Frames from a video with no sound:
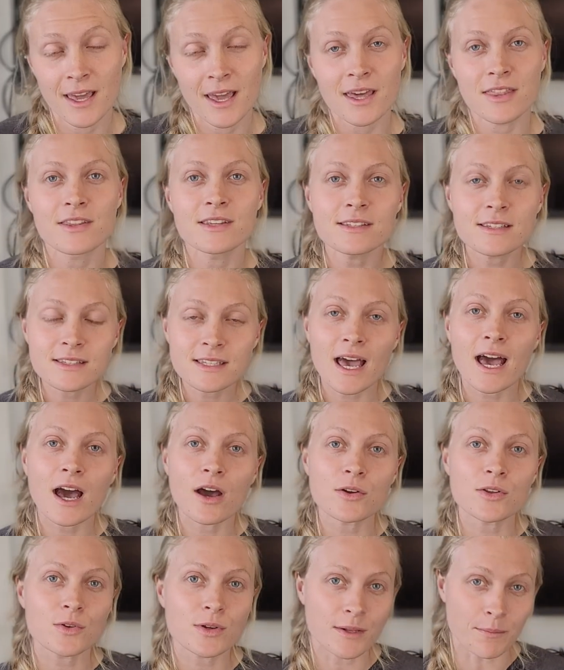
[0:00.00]
This is how
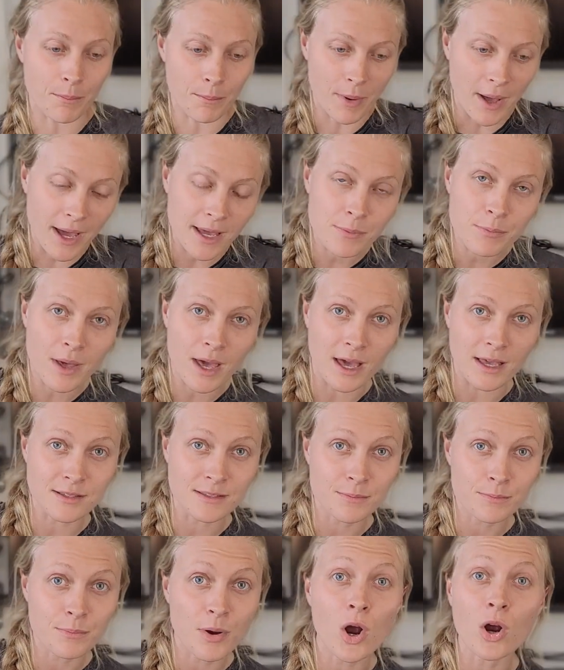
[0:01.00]
you can
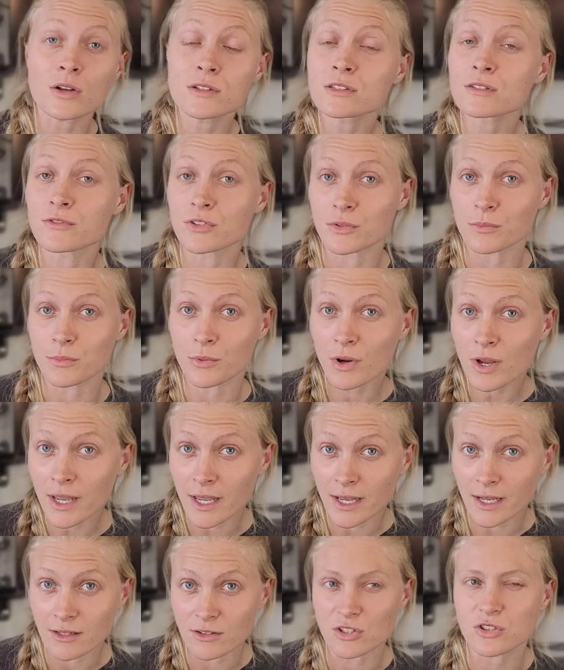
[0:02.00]
bypass parts of your
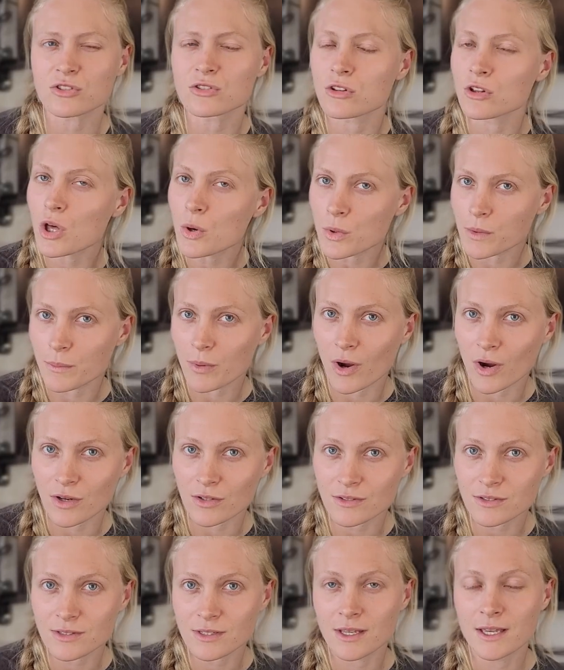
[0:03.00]
brain, the slower
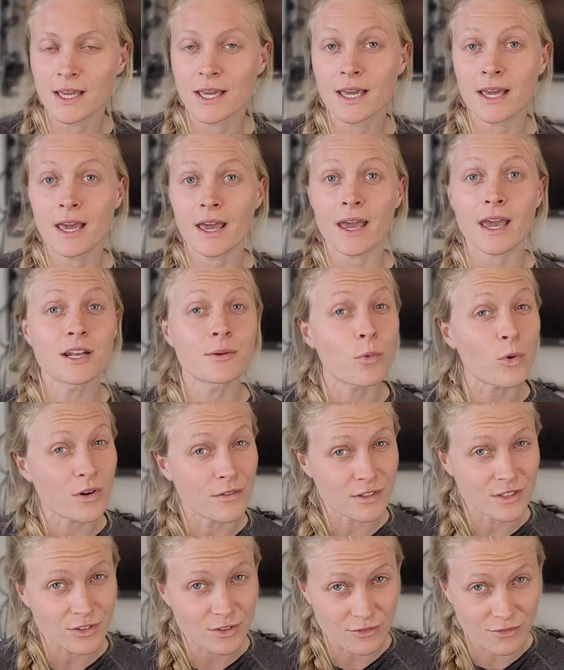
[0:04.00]
parts, in more of
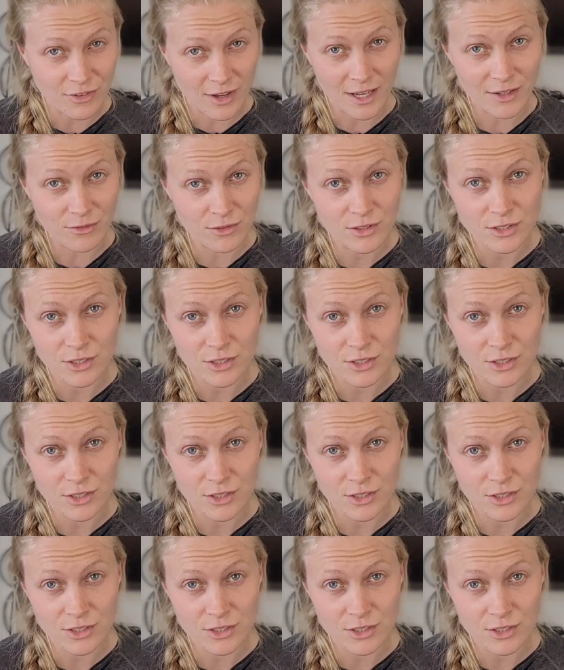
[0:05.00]
a survival